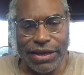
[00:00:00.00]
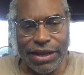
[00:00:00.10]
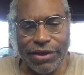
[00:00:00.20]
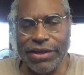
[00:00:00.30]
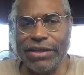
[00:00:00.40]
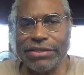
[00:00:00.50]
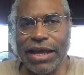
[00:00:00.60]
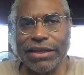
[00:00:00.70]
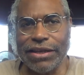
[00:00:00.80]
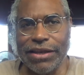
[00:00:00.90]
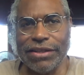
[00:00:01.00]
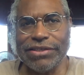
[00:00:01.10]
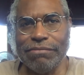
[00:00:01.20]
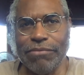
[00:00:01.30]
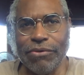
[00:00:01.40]
now he's got the nuts
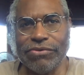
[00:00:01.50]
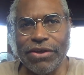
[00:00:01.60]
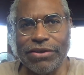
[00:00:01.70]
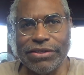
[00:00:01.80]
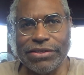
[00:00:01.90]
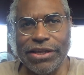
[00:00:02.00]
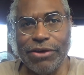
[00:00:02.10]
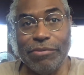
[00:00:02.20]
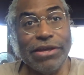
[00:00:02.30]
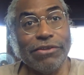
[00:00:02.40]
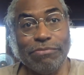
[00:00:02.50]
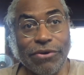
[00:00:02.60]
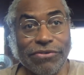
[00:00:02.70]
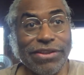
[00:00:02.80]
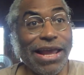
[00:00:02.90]
and bolts on this deal because
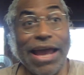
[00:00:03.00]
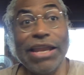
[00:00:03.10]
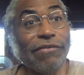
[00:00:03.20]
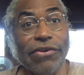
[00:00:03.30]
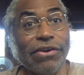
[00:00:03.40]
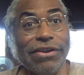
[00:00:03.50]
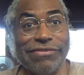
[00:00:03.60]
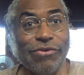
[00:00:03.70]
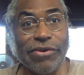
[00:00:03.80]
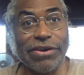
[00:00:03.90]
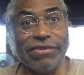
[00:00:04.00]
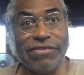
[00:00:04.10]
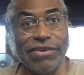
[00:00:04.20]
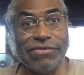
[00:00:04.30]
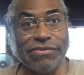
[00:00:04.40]
personally, I never heard this
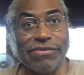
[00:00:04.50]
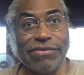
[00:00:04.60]
organization,